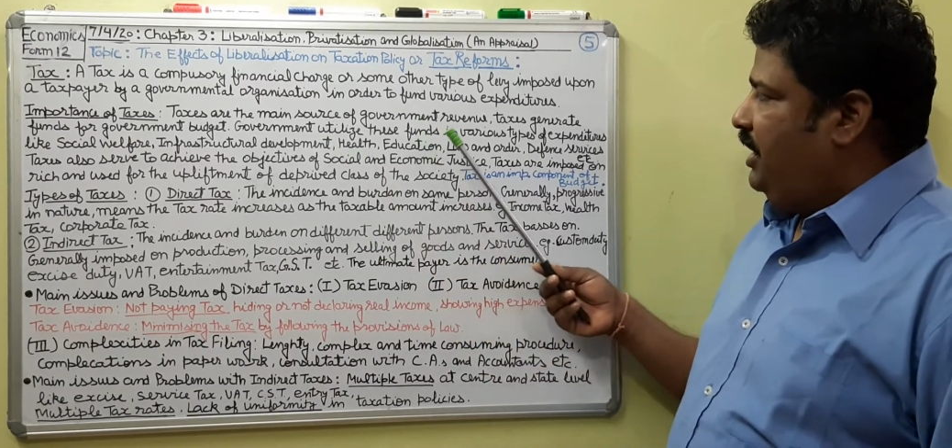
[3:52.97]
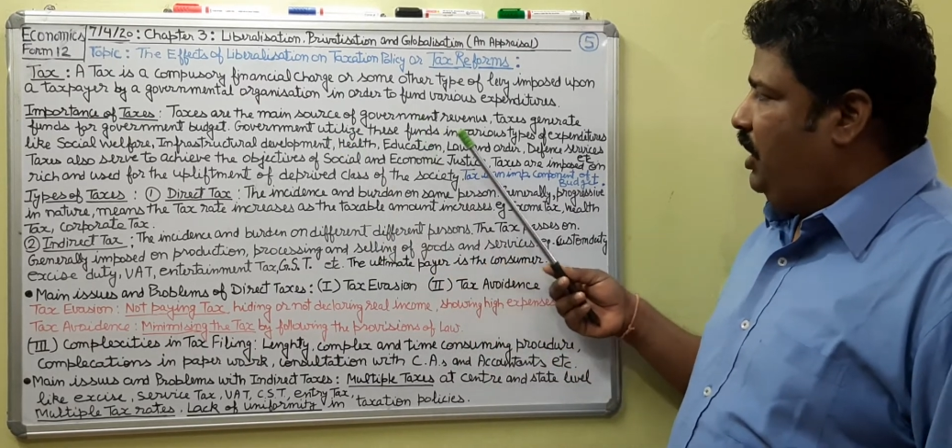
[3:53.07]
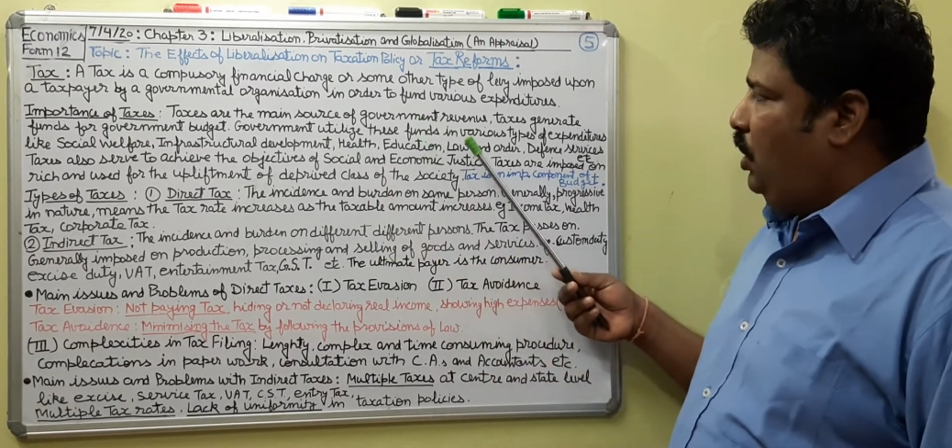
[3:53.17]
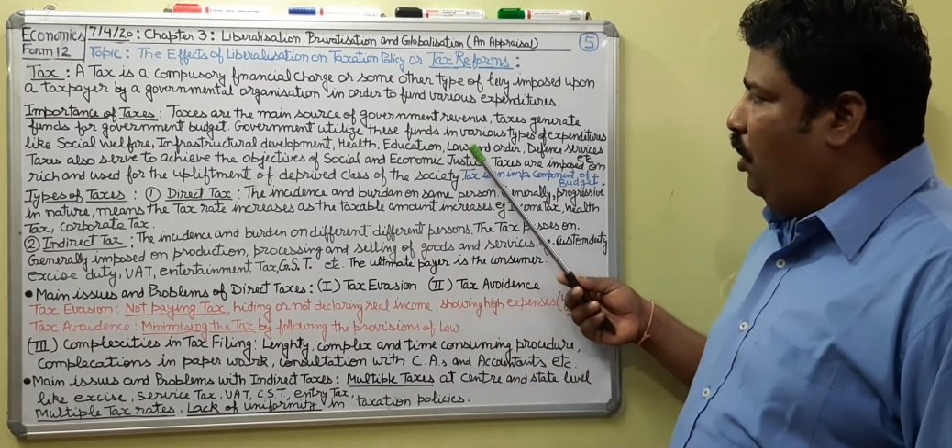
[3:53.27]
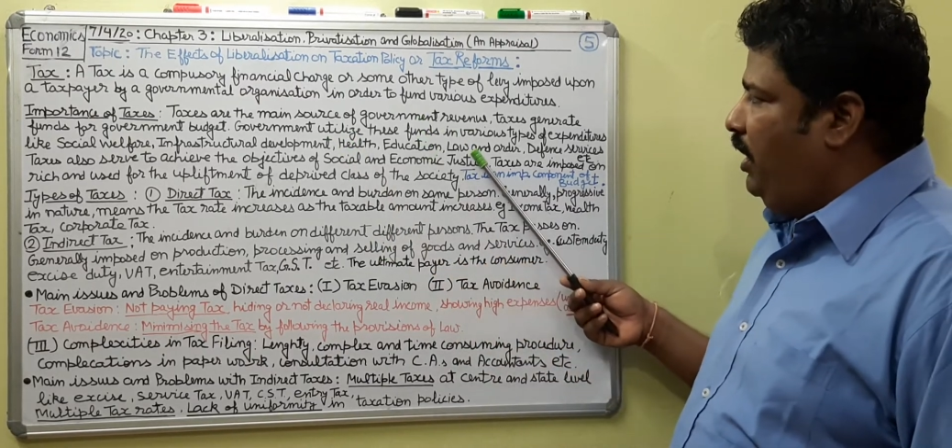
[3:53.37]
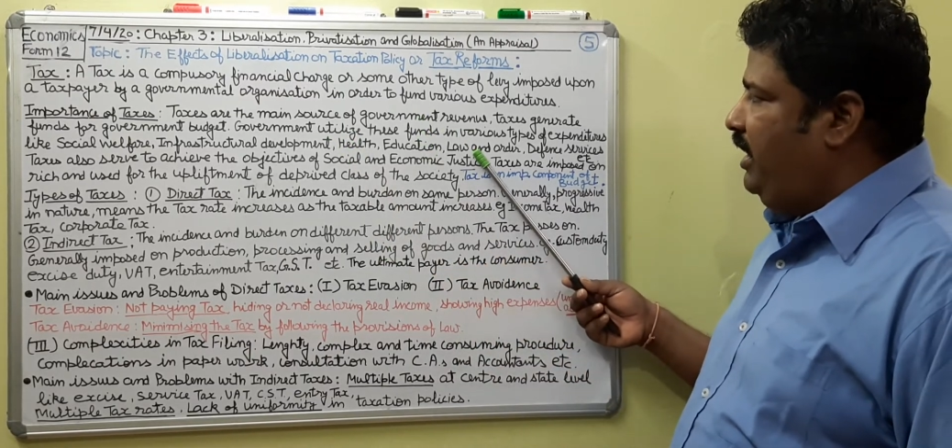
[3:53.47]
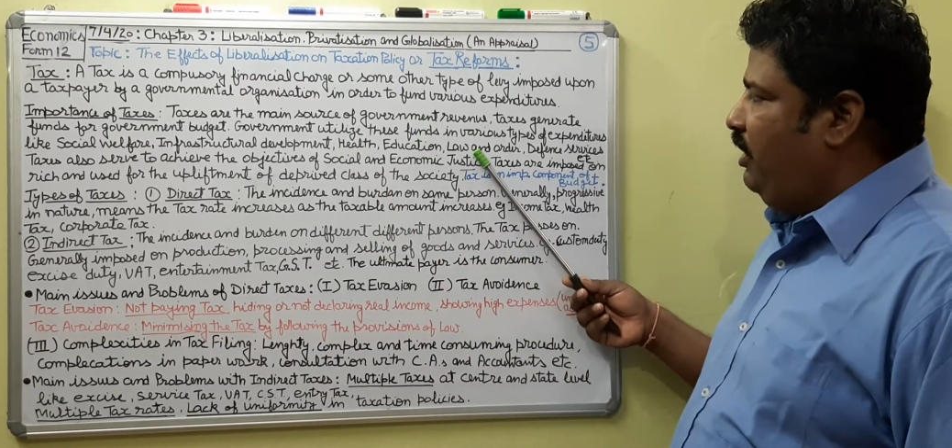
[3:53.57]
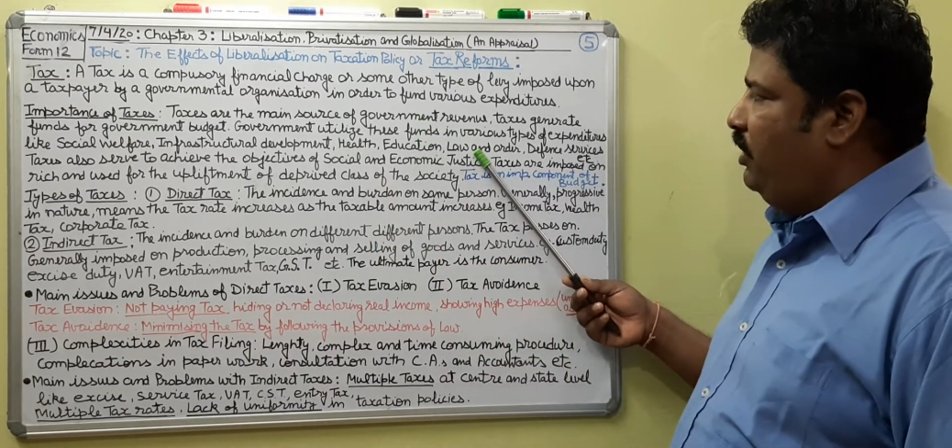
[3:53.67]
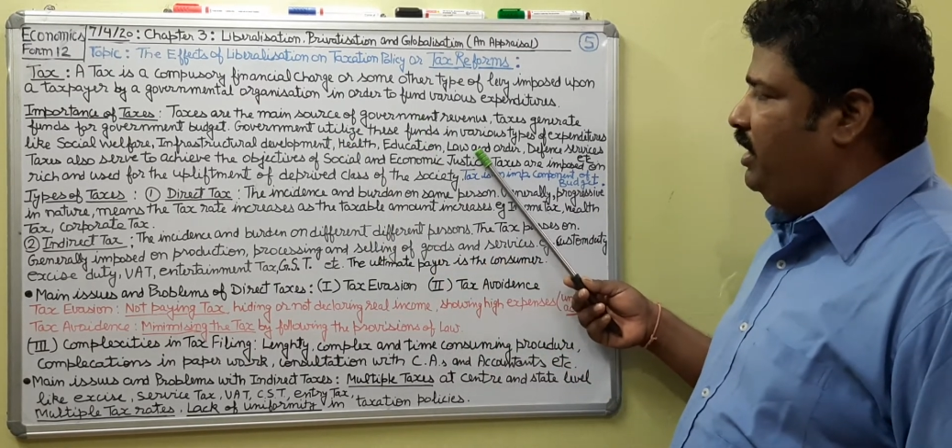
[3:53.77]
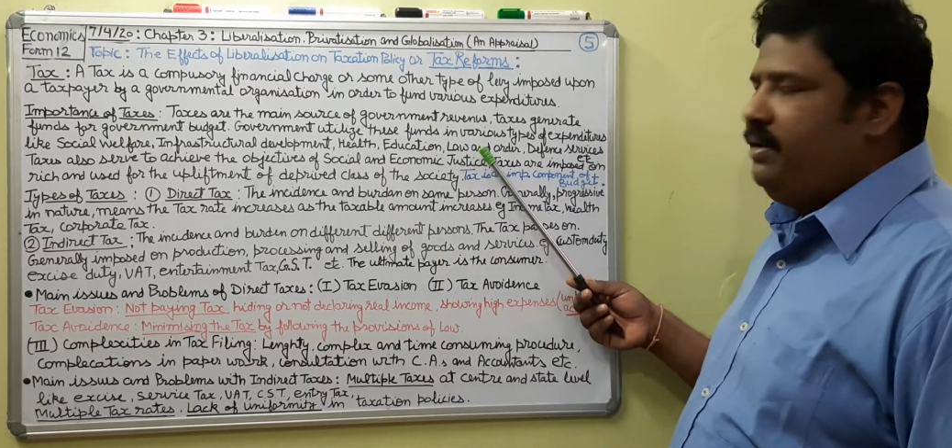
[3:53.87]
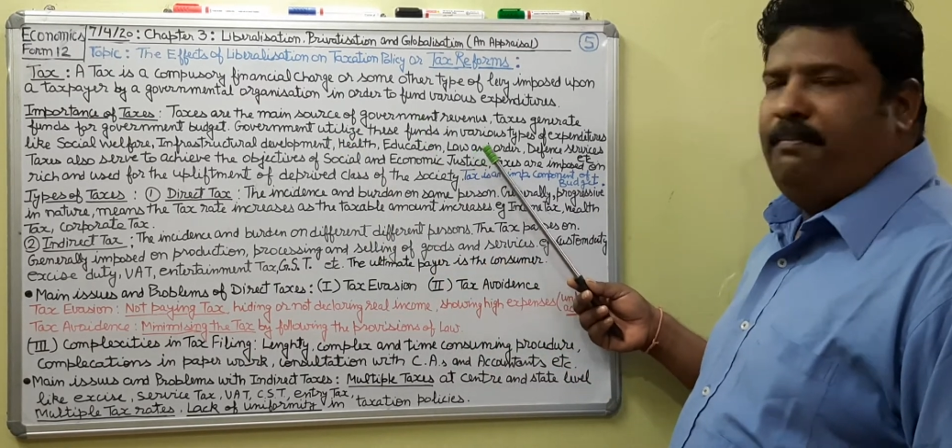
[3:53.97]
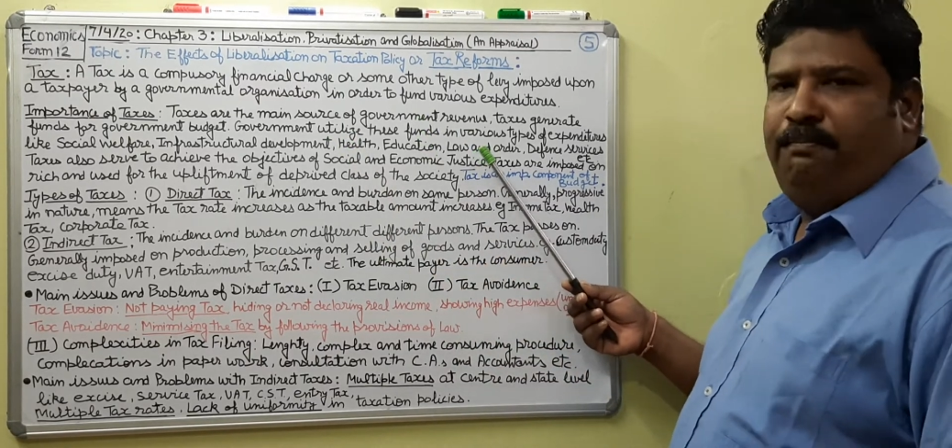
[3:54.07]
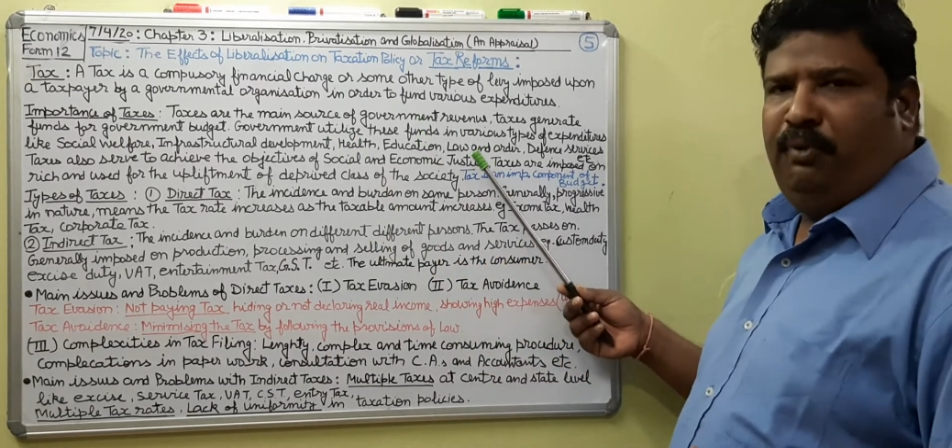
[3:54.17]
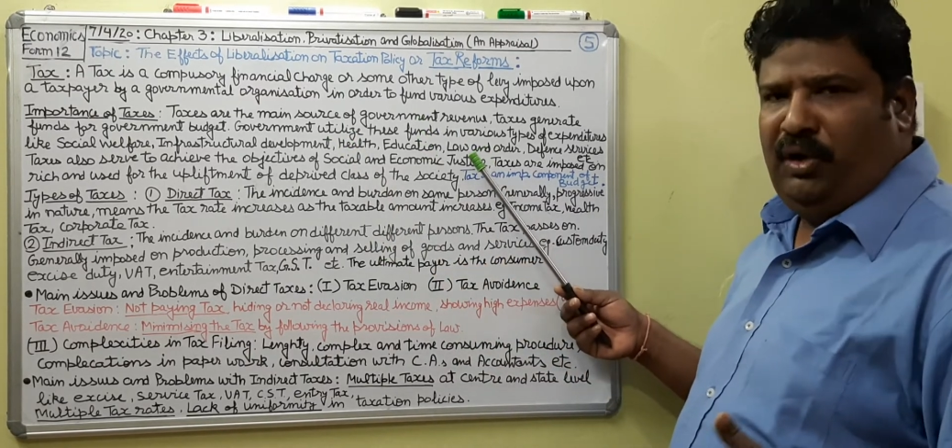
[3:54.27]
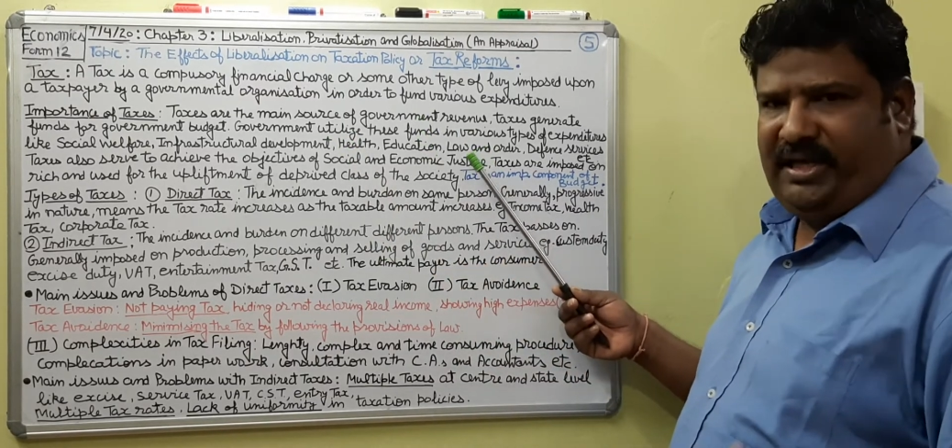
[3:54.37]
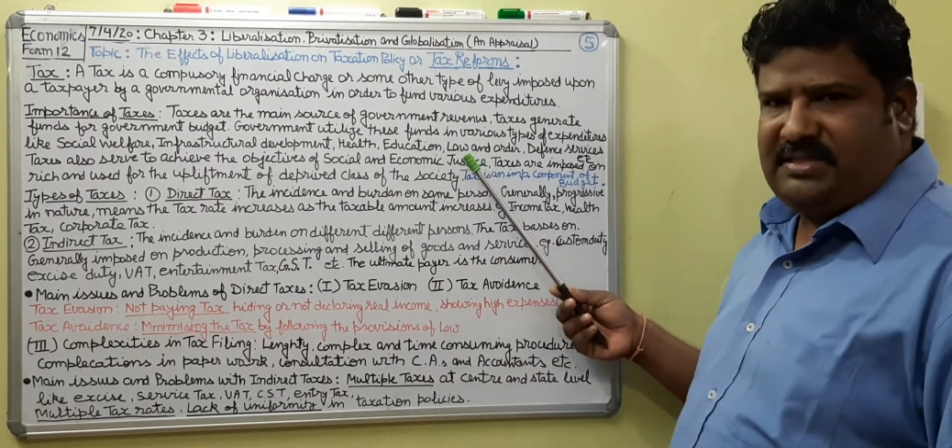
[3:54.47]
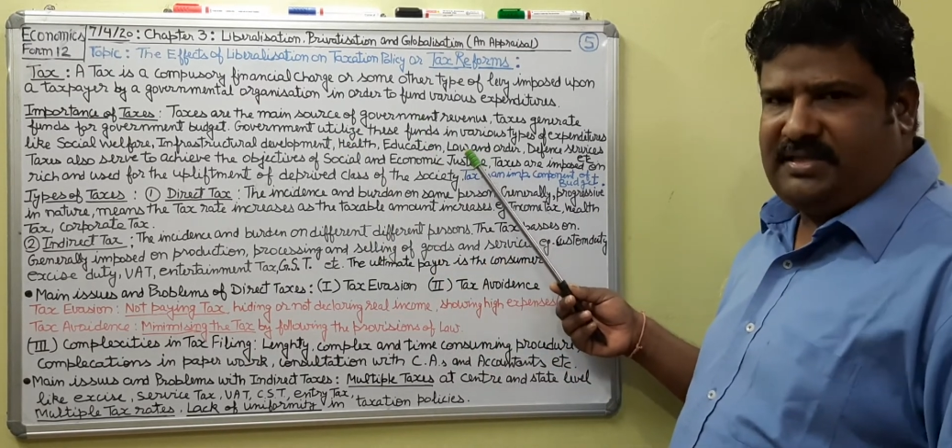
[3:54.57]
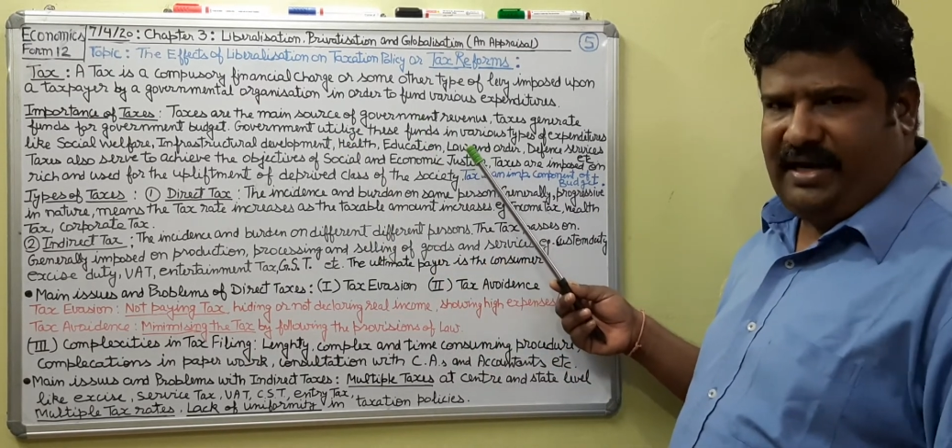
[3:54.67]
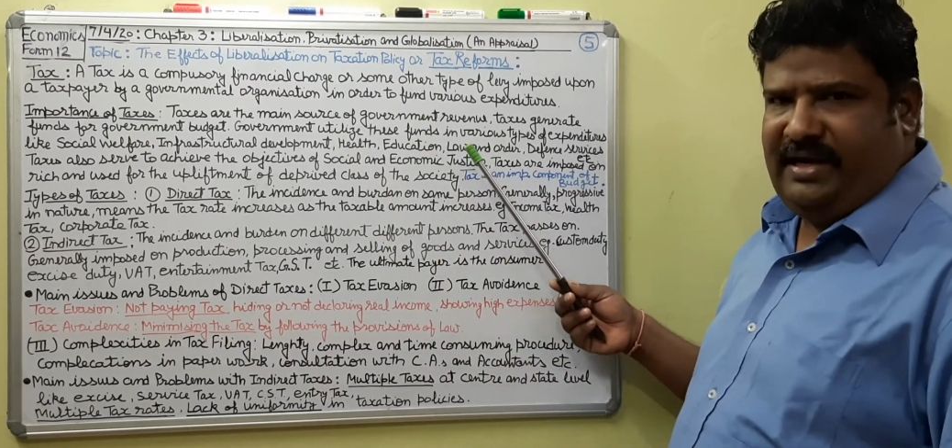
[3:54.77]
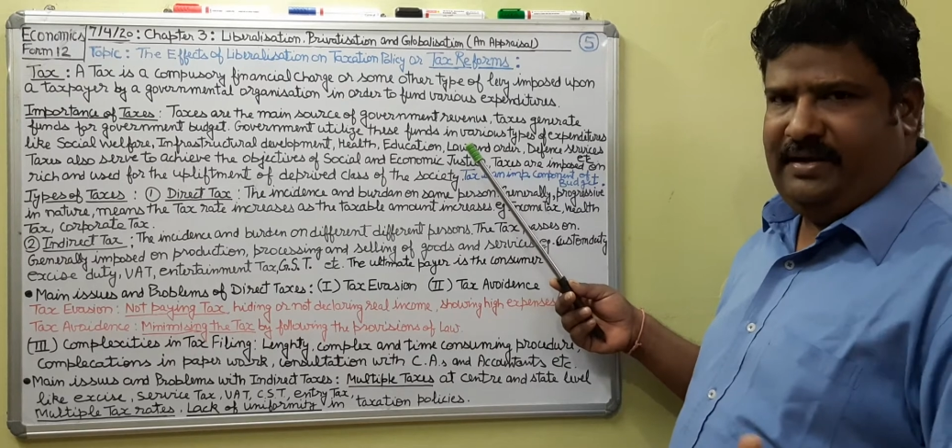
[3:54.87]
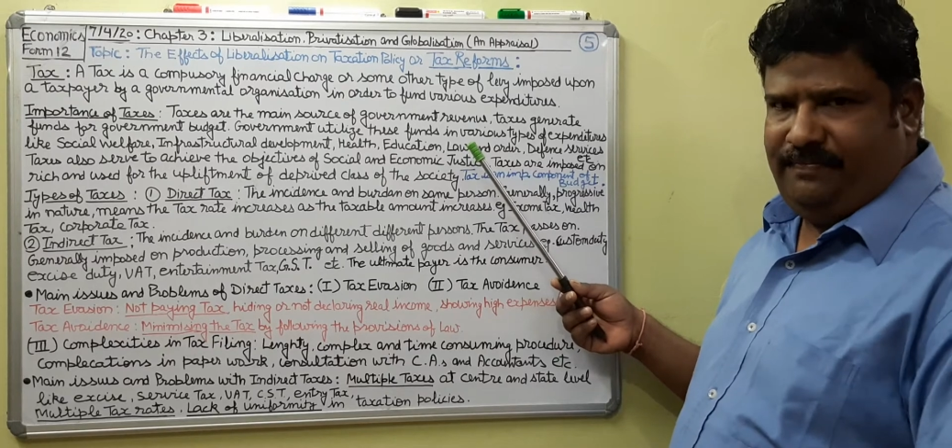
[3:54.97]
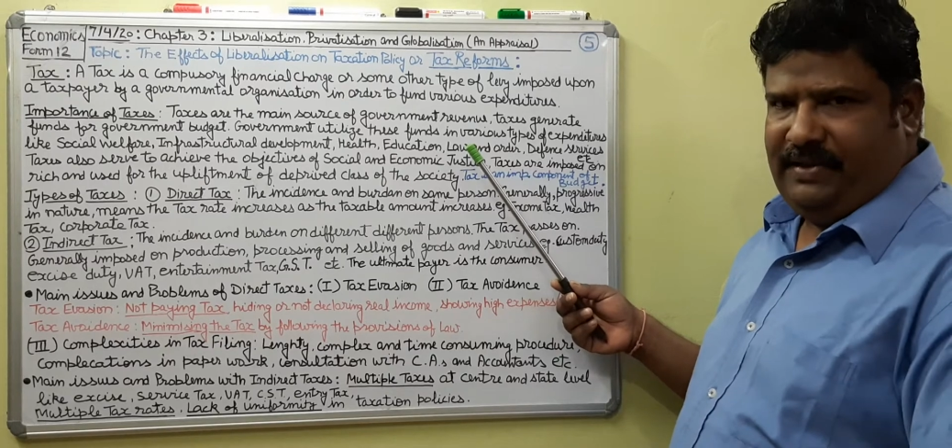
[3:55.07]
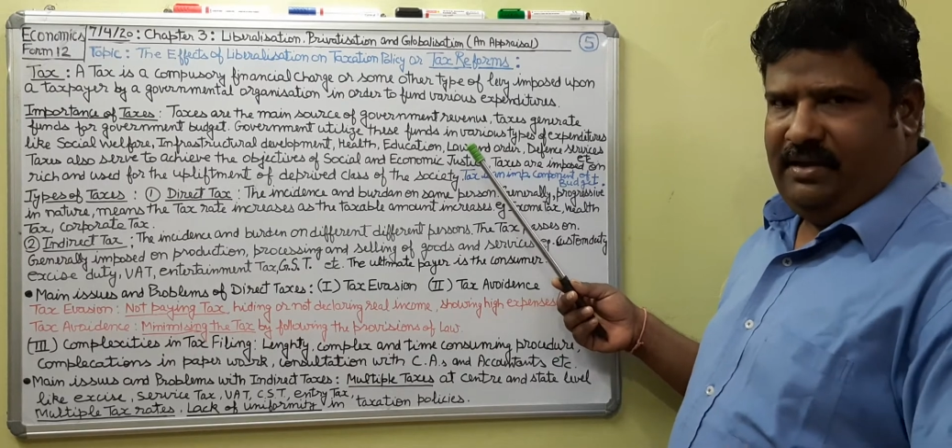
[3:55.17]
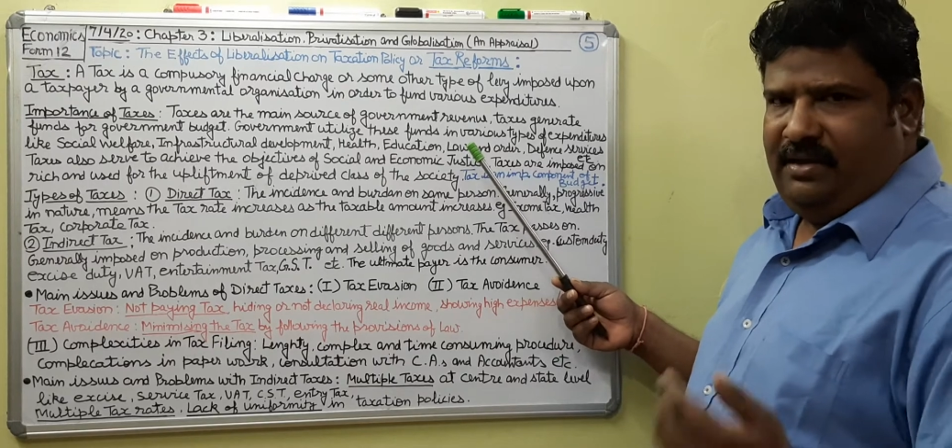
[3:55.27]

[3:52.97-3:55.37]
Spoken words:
law and order, police and